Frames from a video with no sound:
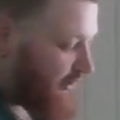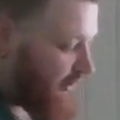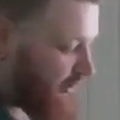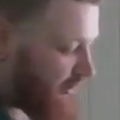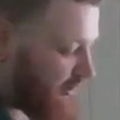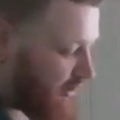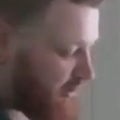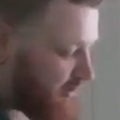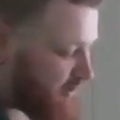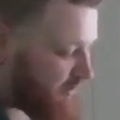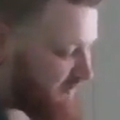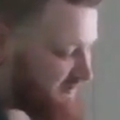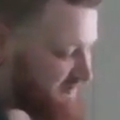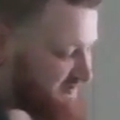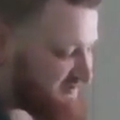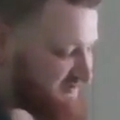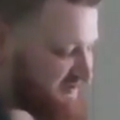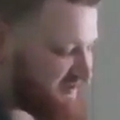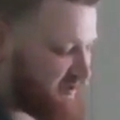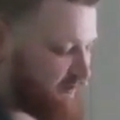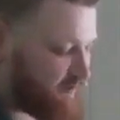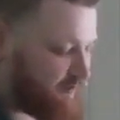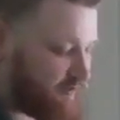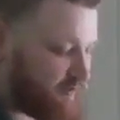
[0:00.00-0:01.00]
All
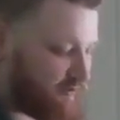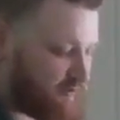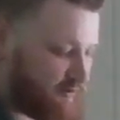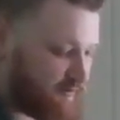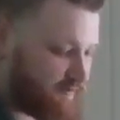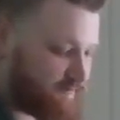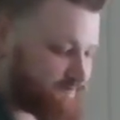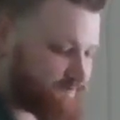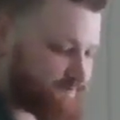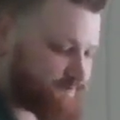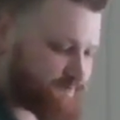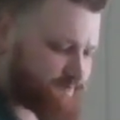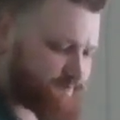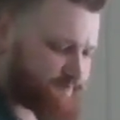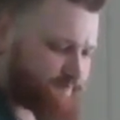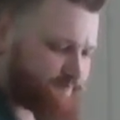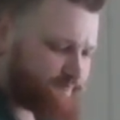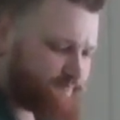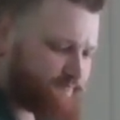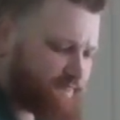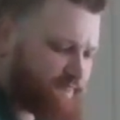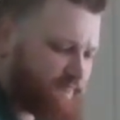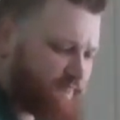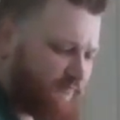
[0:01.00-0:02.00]
assemble
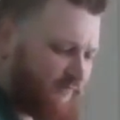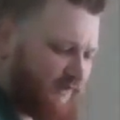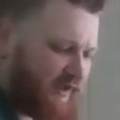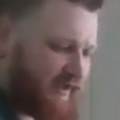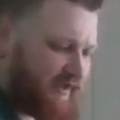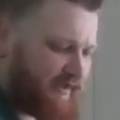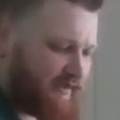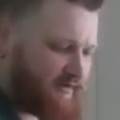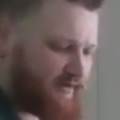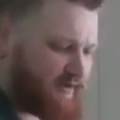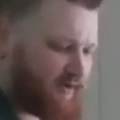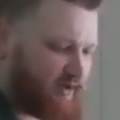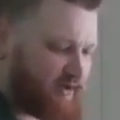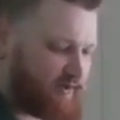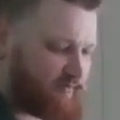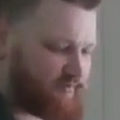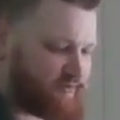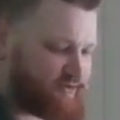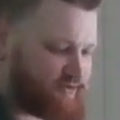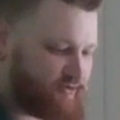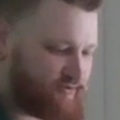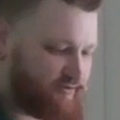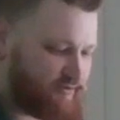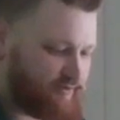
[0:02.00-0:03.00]
and
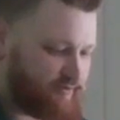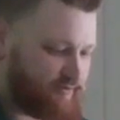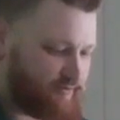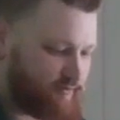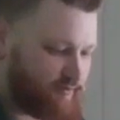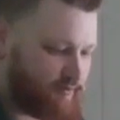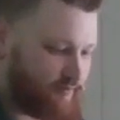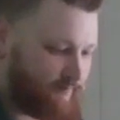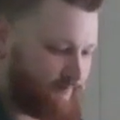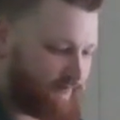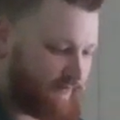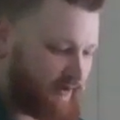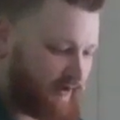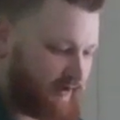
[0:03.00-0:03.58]
come to you.